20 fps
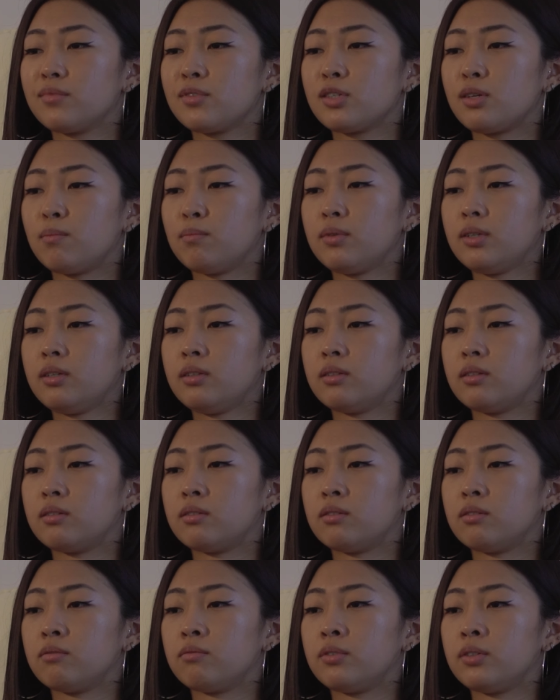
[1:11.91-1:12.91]
Something
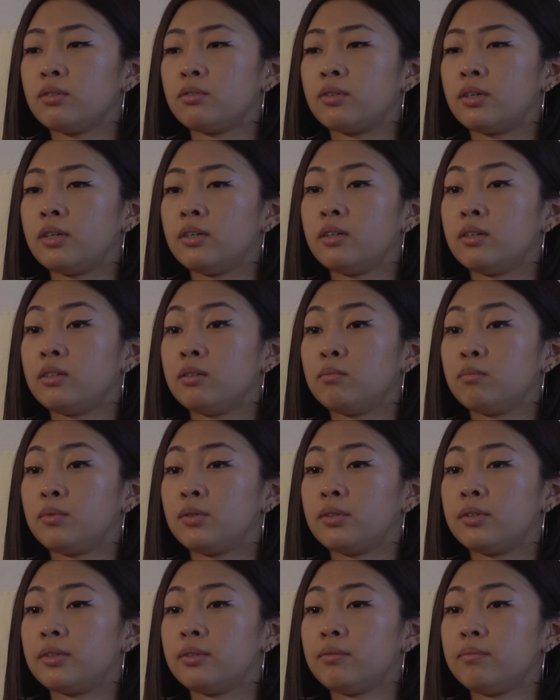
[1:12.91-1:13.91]
doesn't feel right
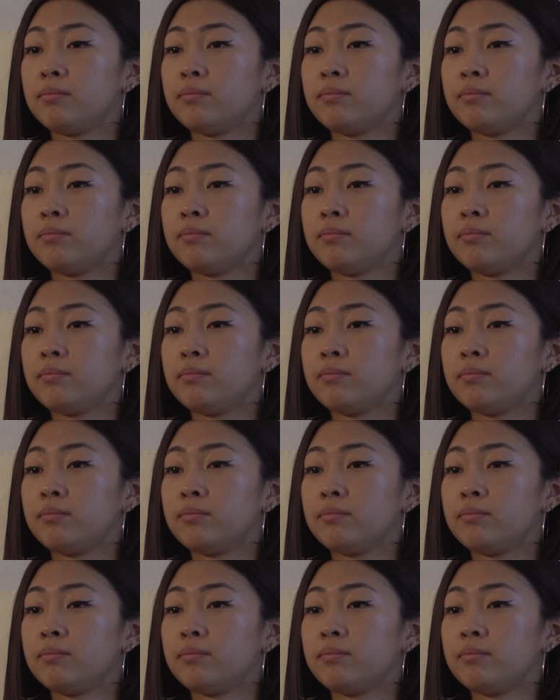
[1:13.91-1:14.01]
anymore.